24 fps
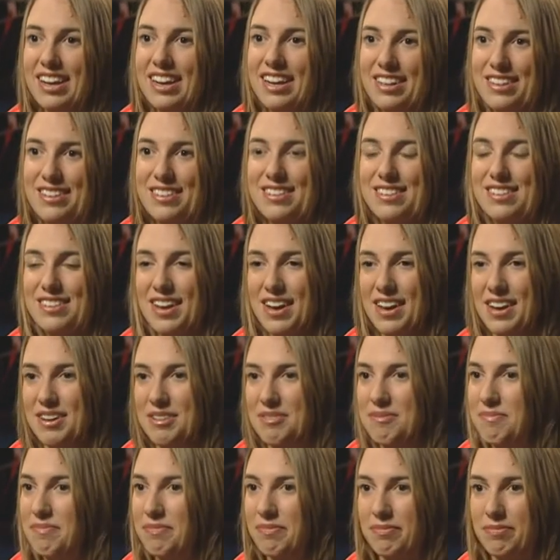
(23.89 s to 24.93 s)
It's
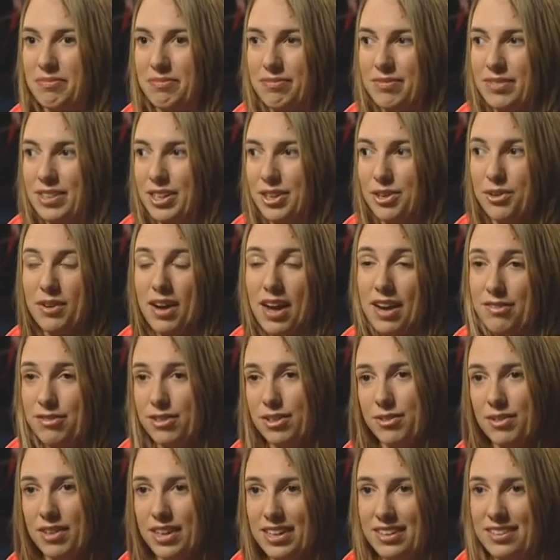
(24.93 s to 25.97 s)
um, you know
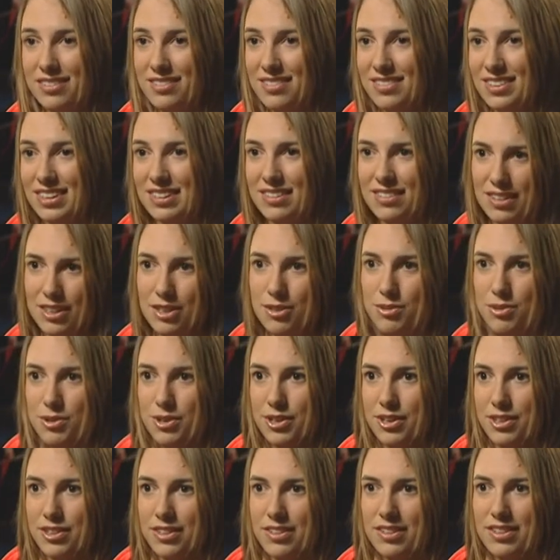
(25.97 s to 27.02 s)
everyone is
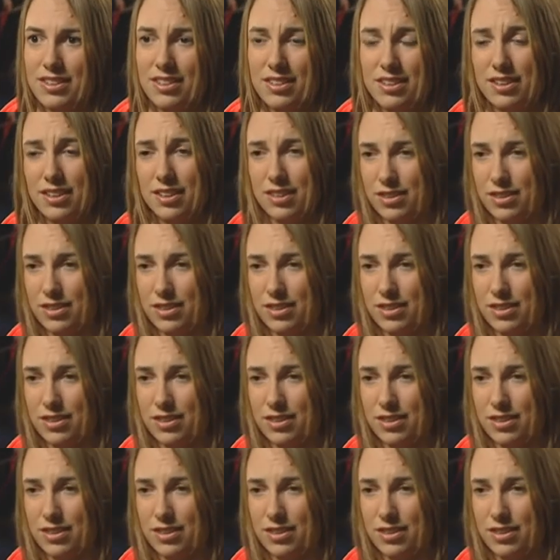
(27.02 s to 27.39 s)
equal.